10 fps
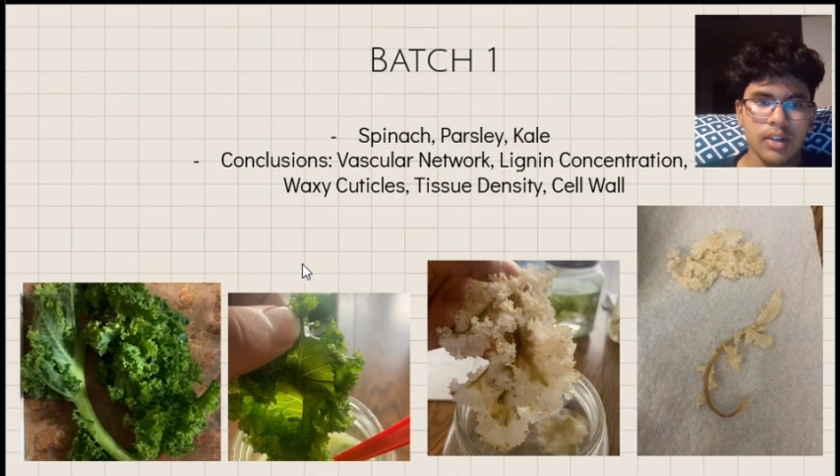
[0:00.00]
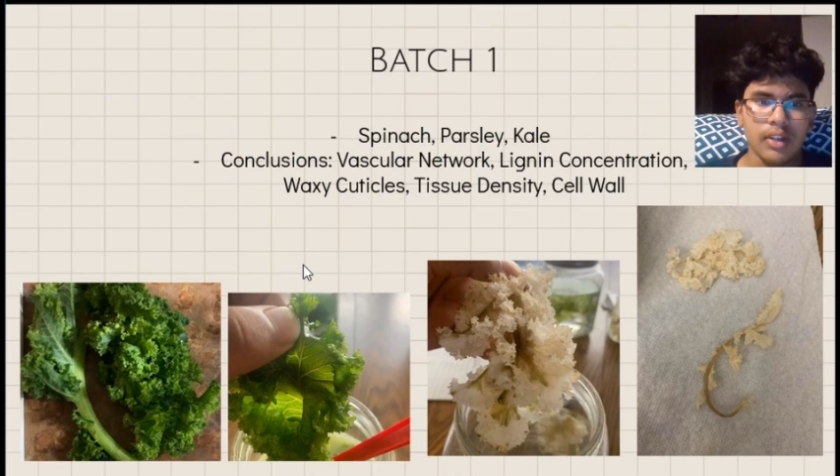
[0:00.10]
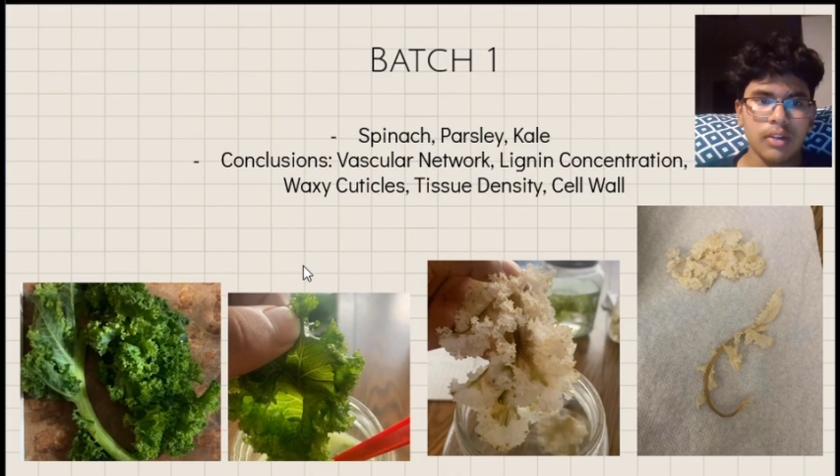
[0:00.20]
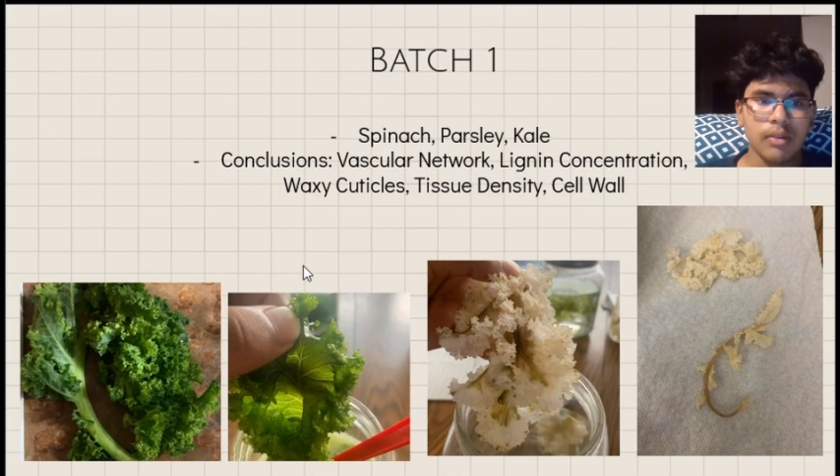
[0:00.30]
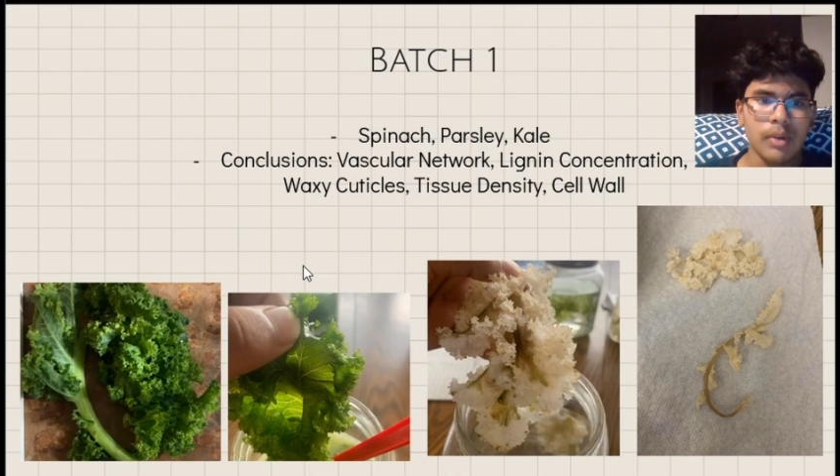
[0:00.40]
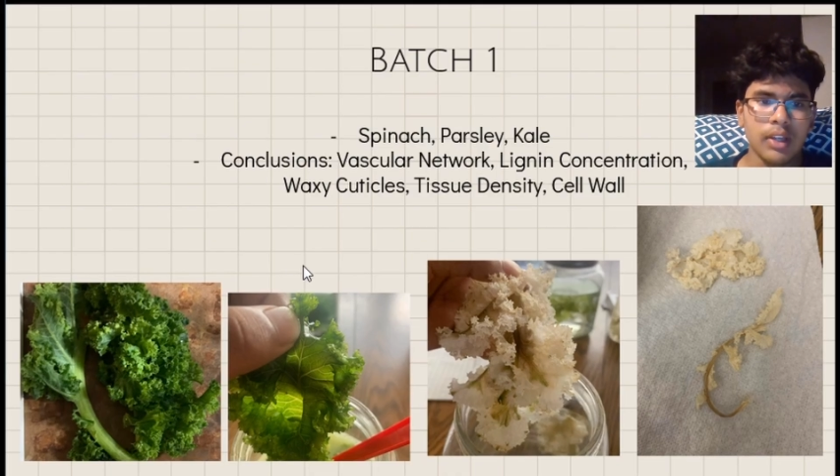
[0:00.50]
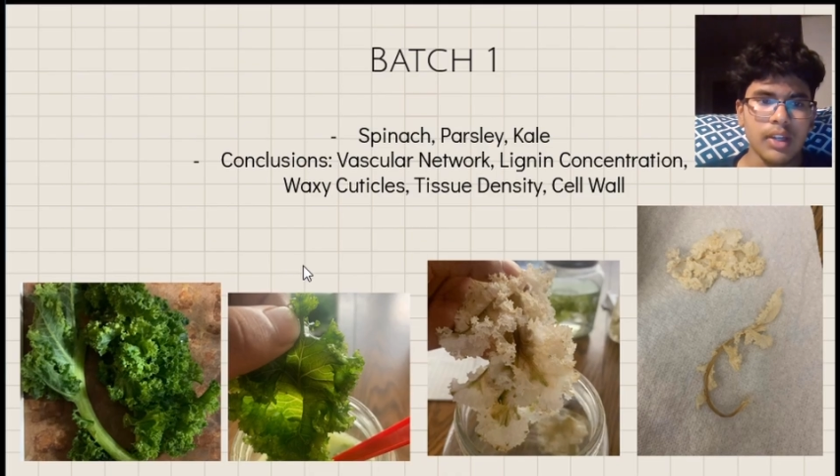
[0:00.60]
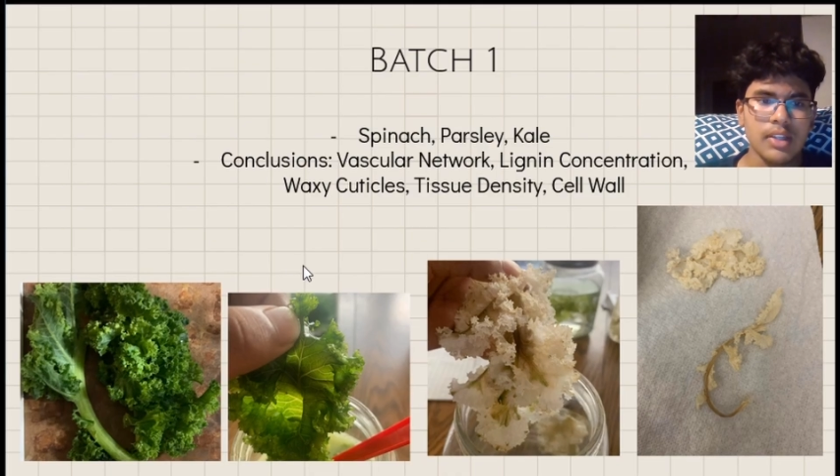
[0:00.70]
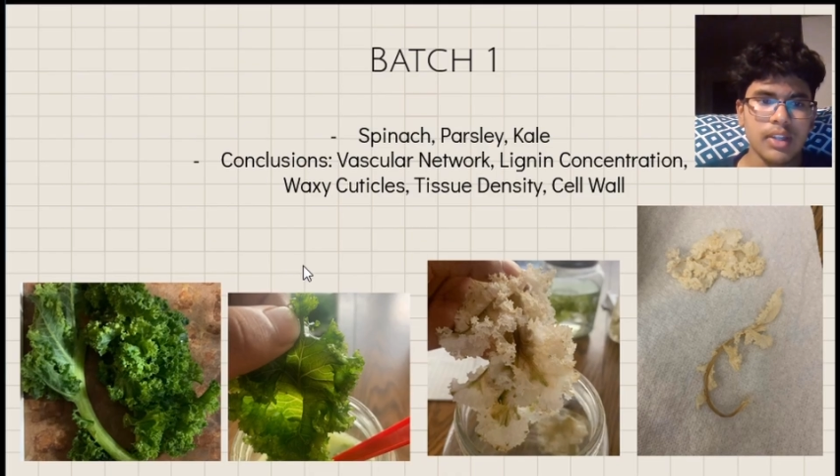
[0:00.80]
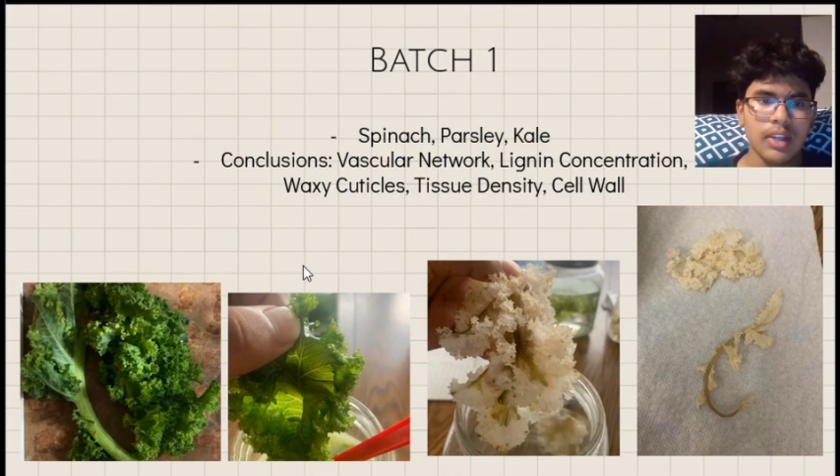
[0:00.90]
where you can
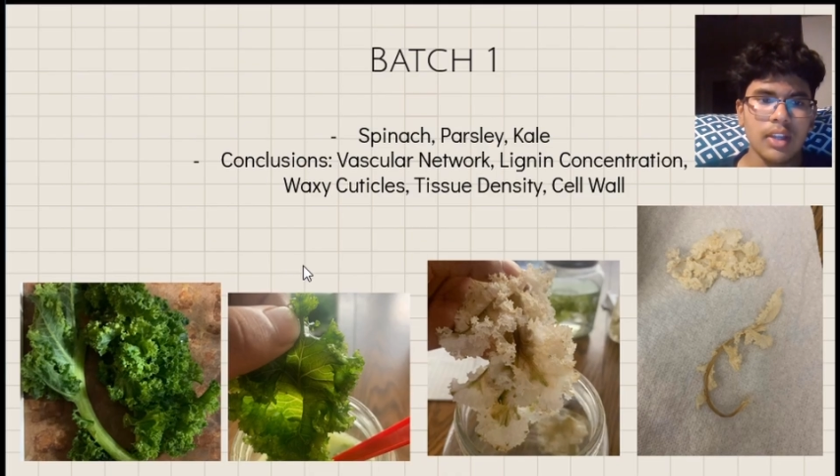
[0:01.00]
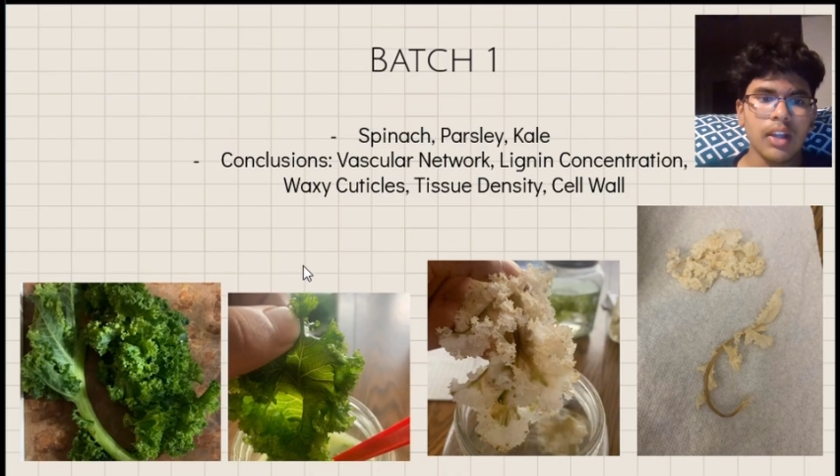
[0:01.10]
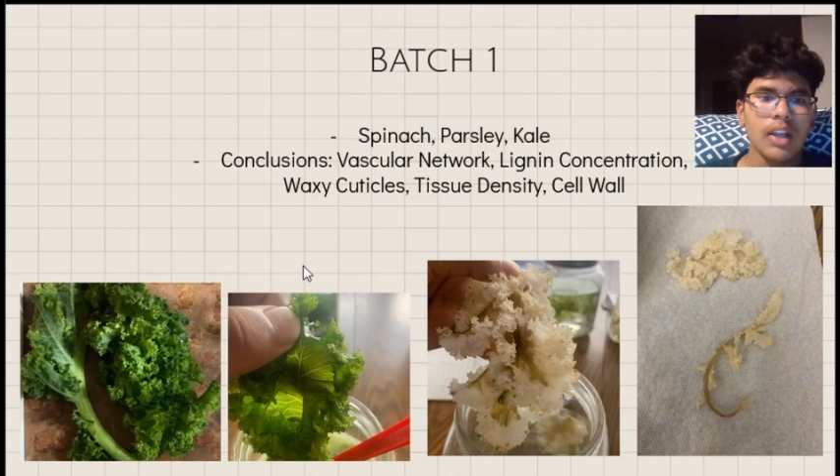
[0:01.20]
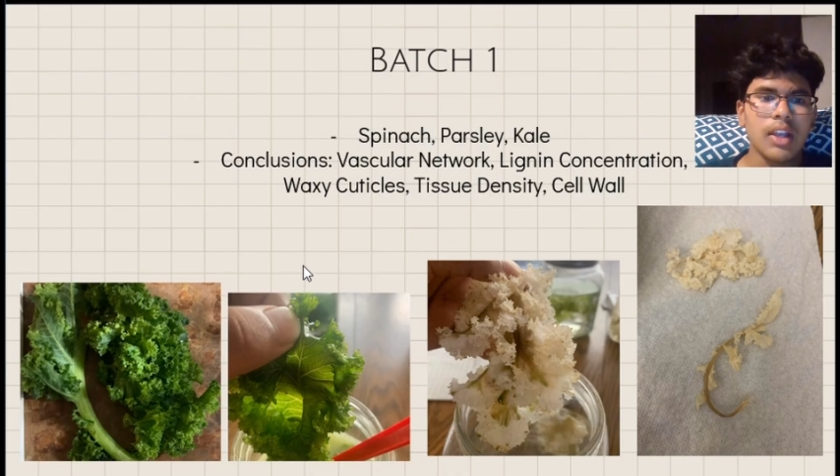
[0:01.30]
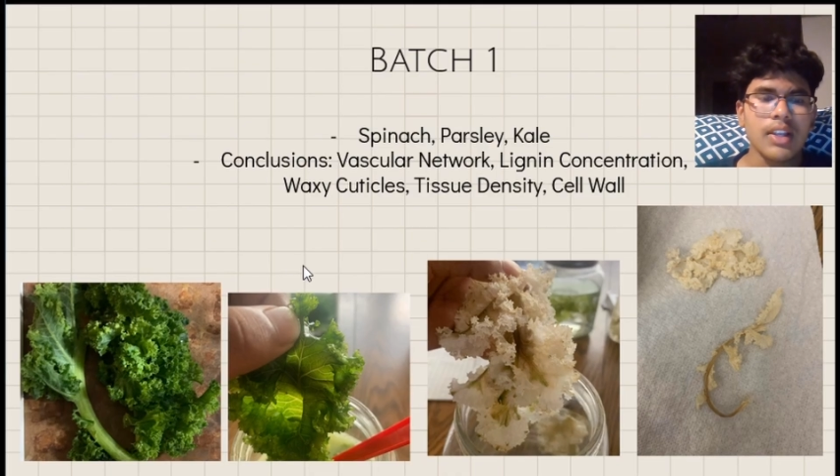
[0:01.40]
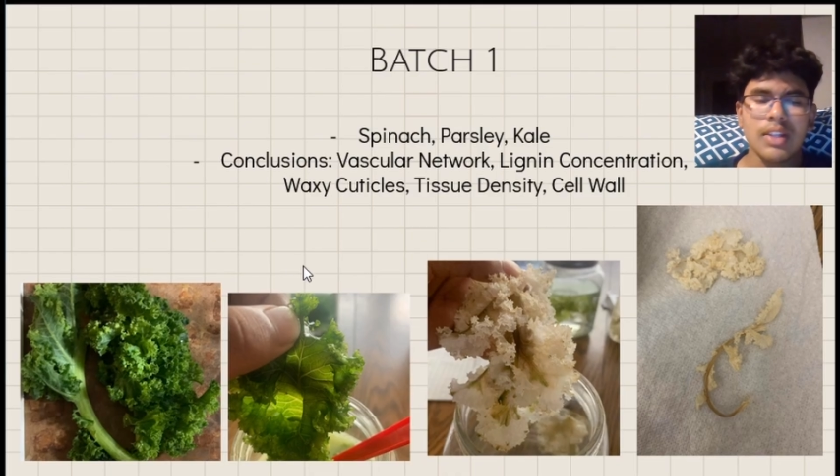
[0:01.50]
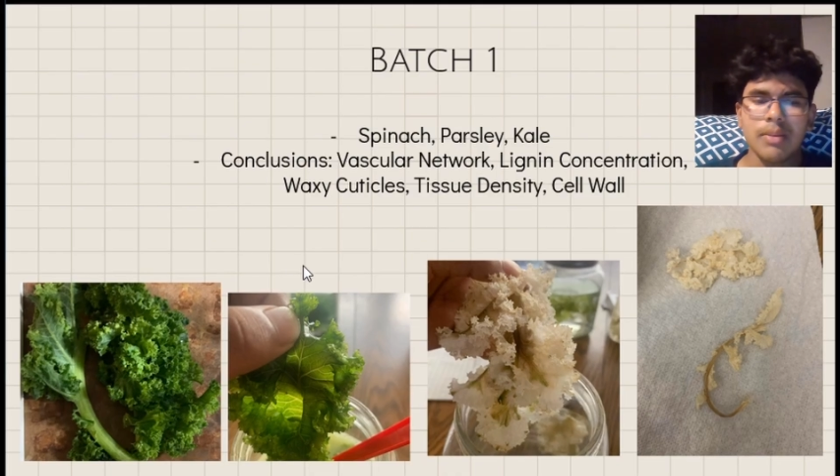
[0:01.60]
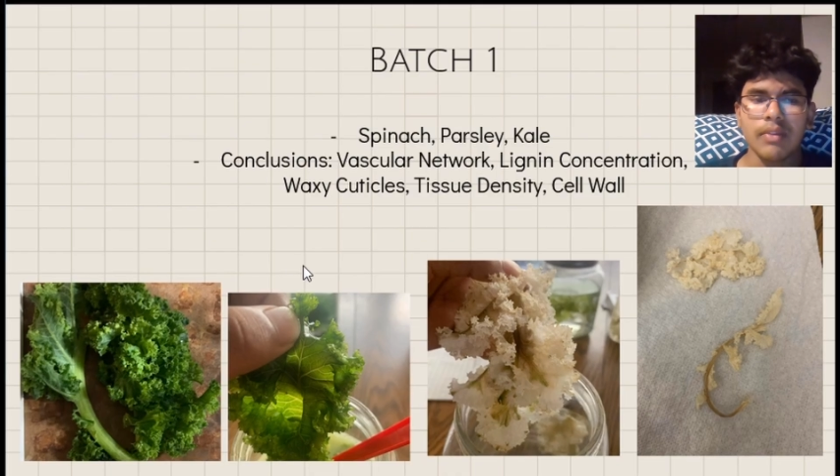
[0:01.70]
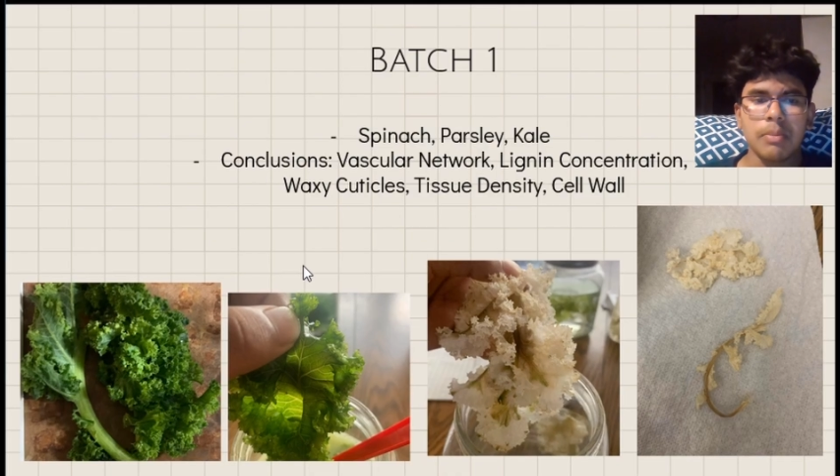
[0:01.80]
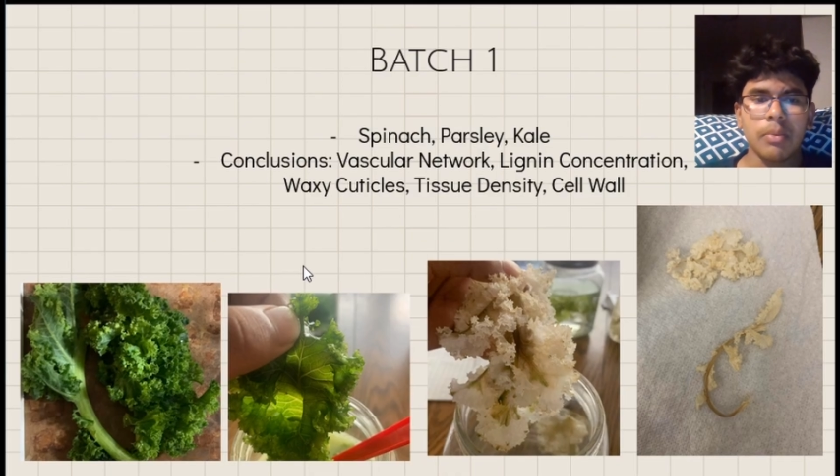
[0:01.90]
see some of the
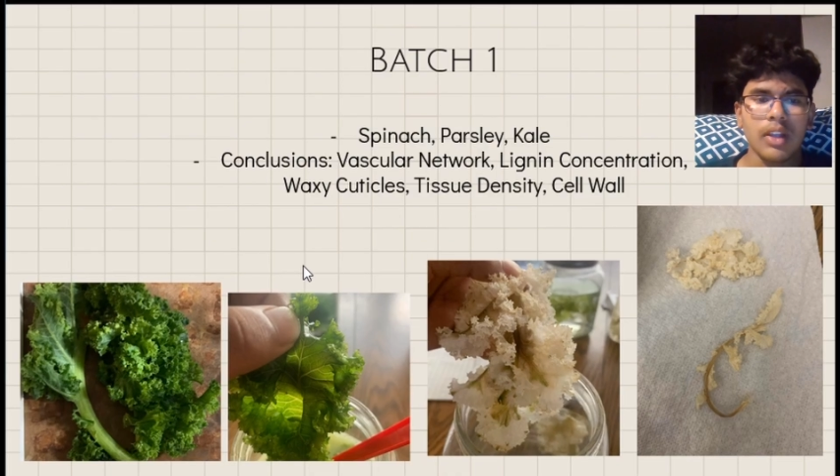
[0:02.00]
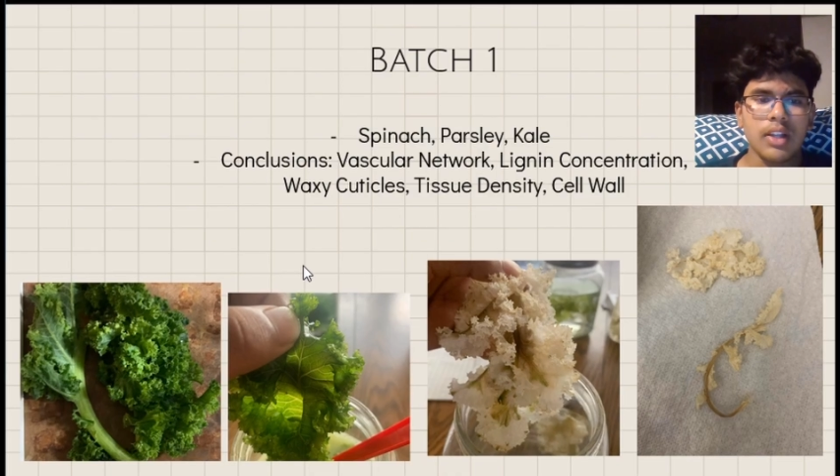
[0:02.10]
plants